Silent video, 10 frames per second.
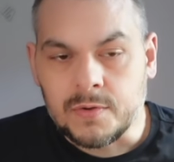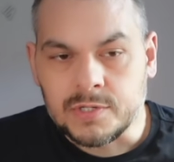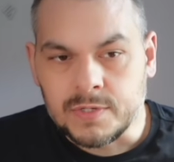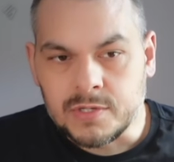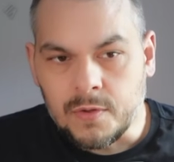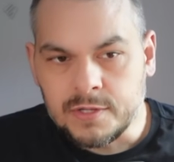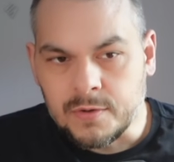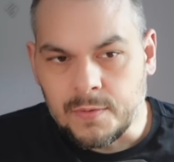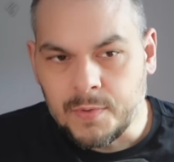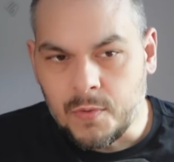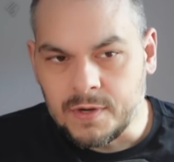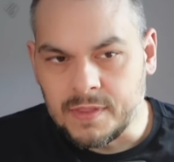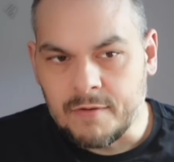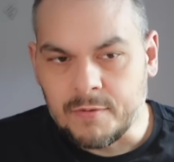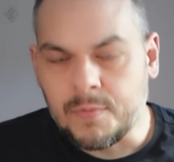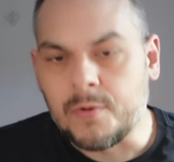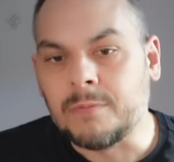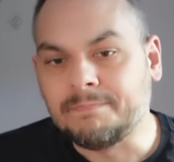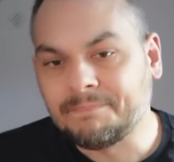So according to that report,